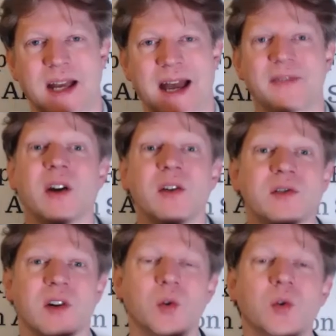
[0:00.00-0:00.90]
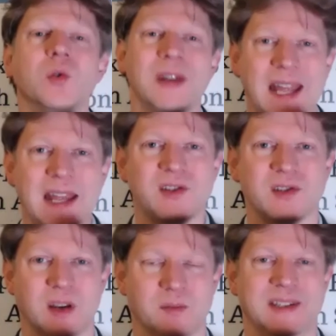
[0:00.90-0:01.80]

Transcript: And those are all relationships.